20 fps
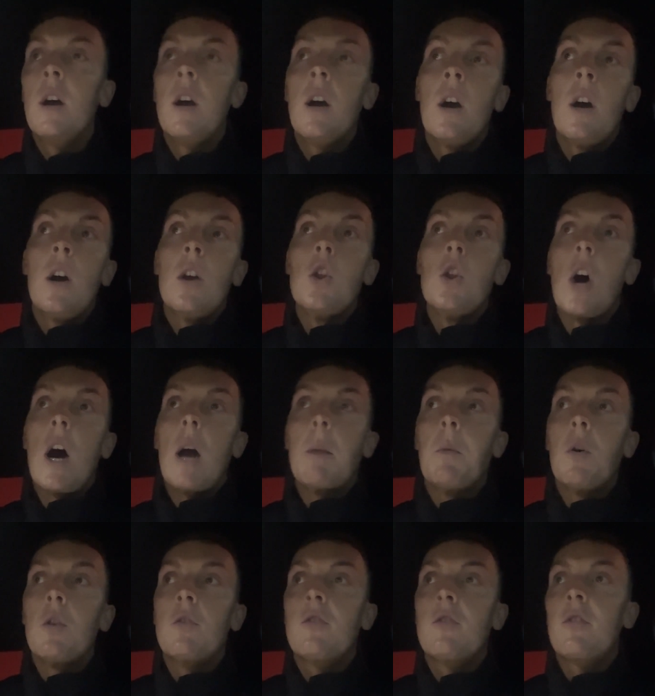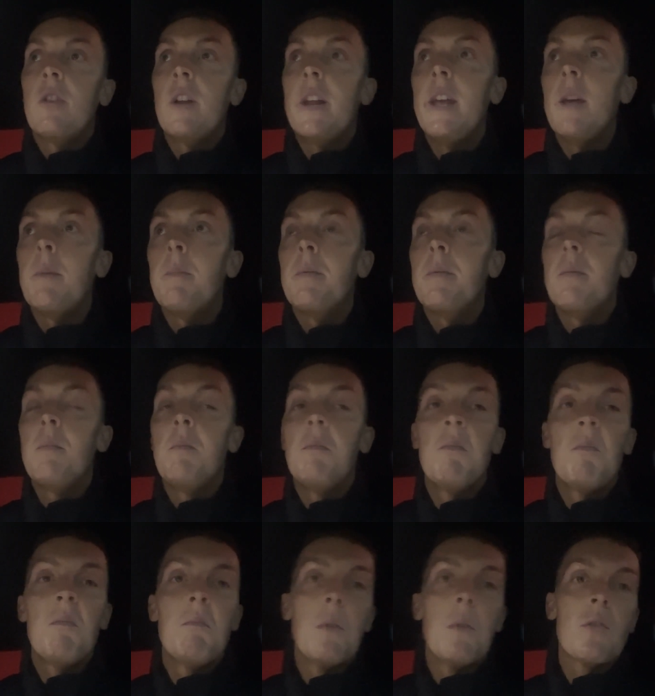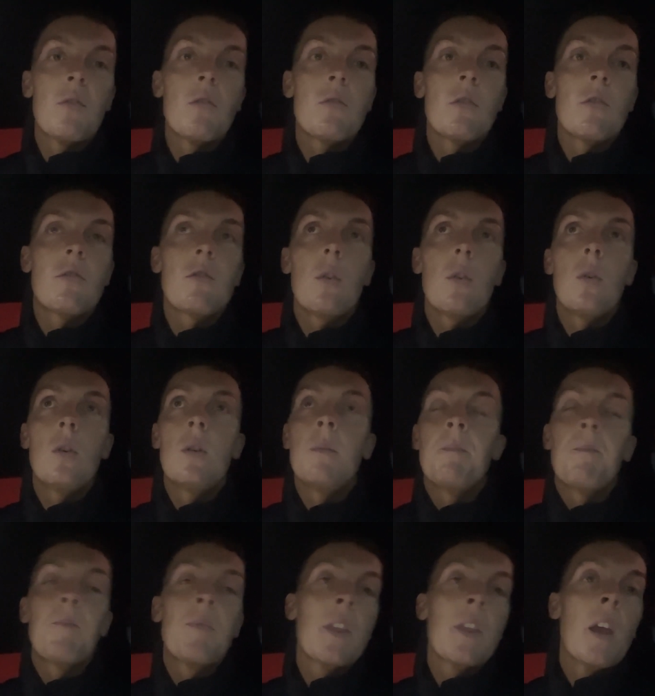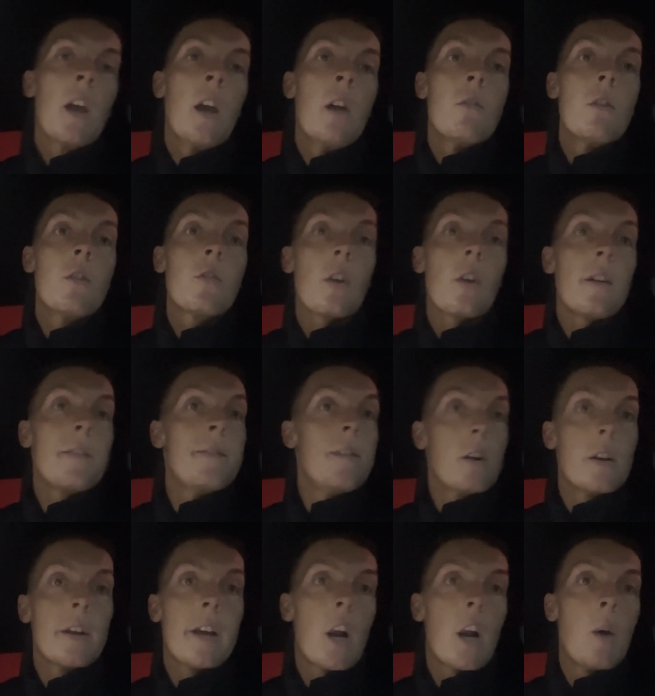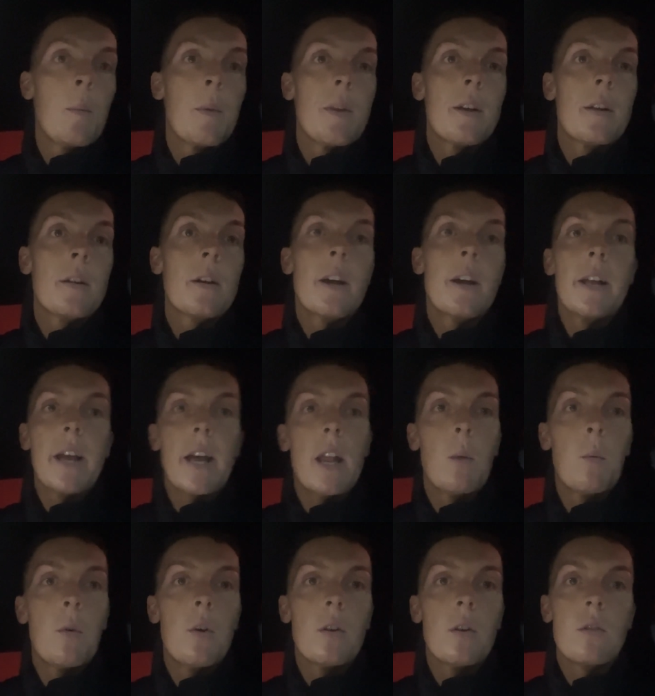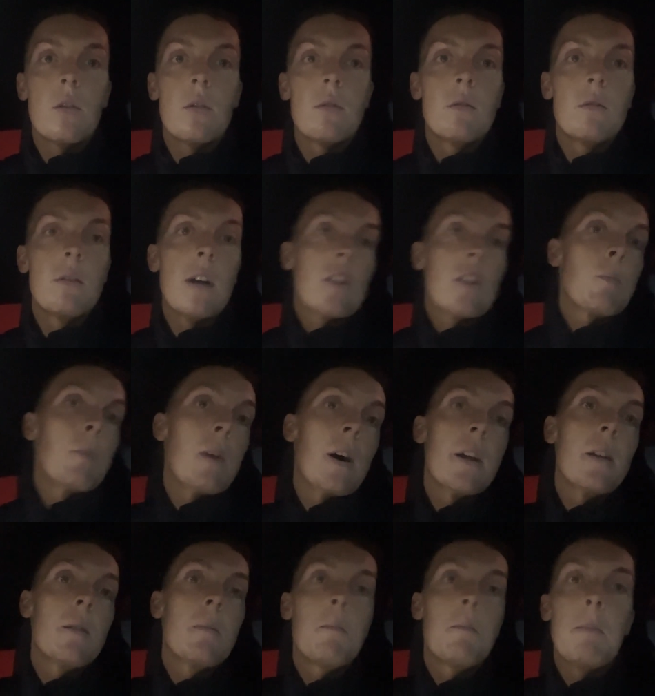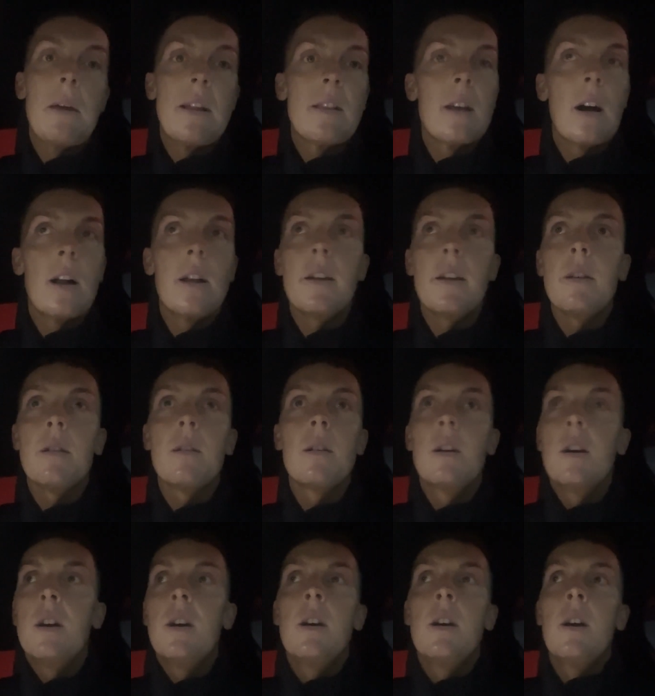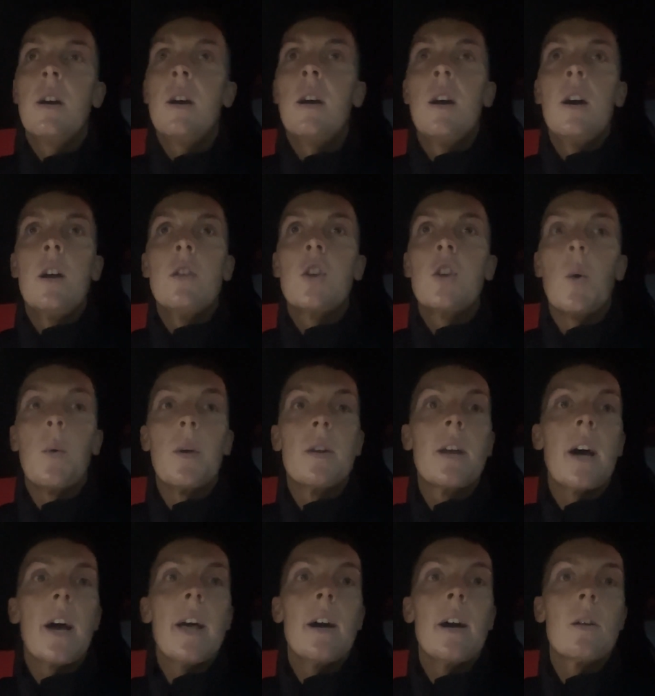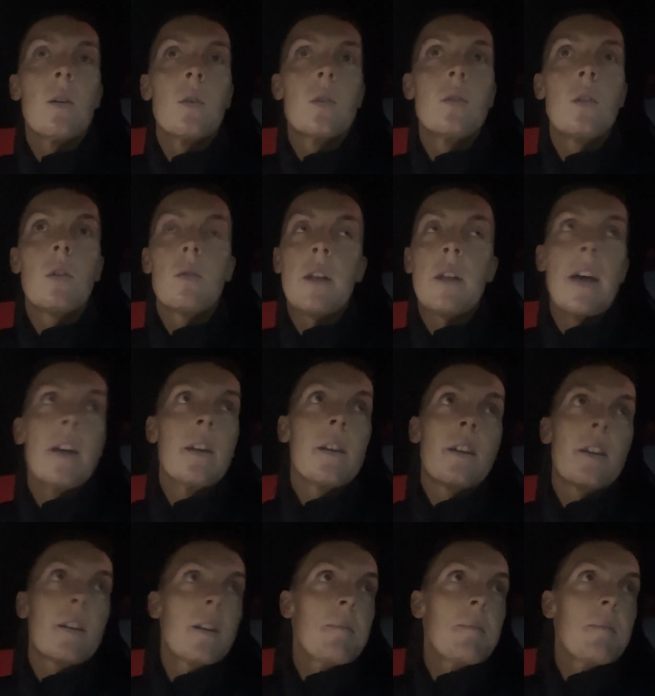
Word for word: not had much sleep, muscles are sore. Just gotta fucking get on with it and get the work done. That's my mentality. Do it tired or like,